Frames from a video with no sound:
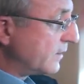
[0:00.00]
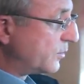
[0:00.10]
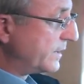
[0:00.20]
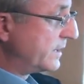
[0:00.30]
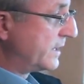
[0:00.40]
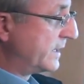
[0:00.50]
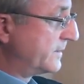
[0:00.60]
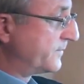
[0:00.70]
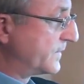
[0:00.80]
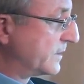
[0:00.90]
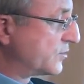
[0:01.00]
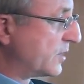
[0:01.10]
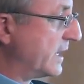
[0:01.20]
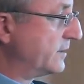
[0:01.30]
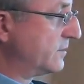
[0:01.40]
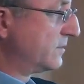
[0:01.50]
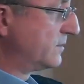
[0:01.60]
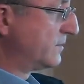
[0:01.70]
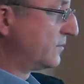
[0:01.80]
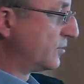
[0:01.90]
We try
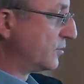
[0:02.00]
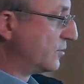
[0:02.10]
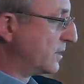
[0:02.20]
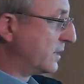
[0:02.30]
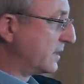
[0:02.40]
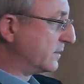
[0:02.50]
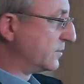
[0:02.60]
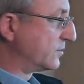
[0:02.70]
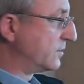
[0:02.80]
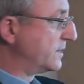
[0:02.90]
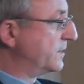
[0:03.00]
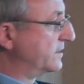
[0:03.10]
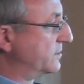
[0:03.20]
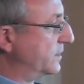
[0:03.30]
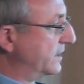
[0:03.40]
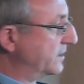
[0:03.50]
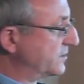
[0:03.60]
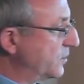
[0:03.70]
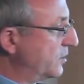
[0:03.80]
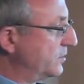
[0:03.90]
to not only make the building
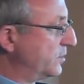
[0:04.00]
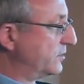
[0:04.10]
smaller, but